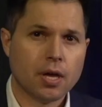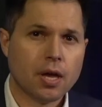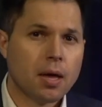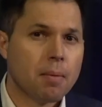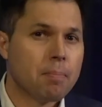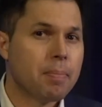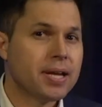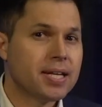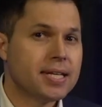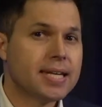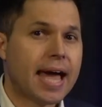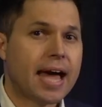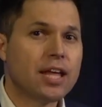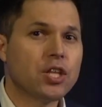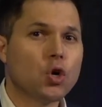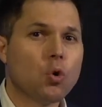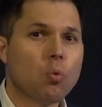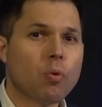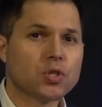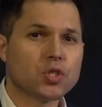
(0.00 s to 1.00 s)
But
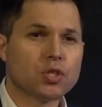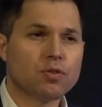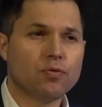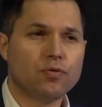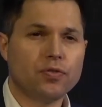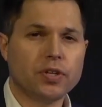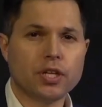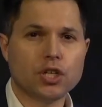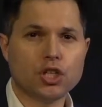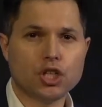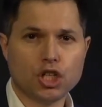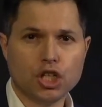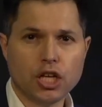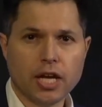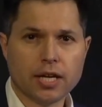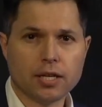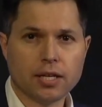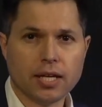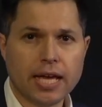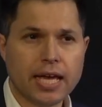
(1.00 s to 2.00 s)
Daniel wasn't finished
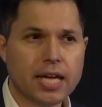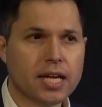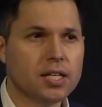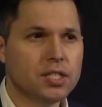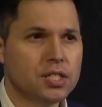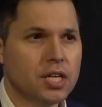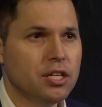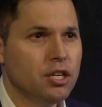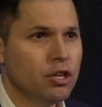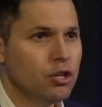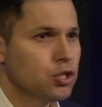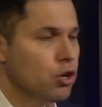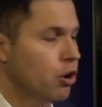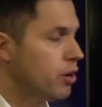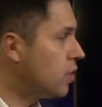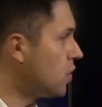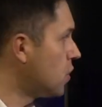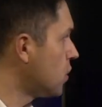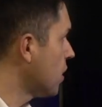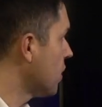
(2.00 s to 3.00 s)
yet. He continues on
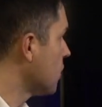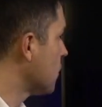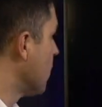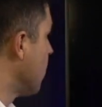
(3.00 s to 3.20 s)
and says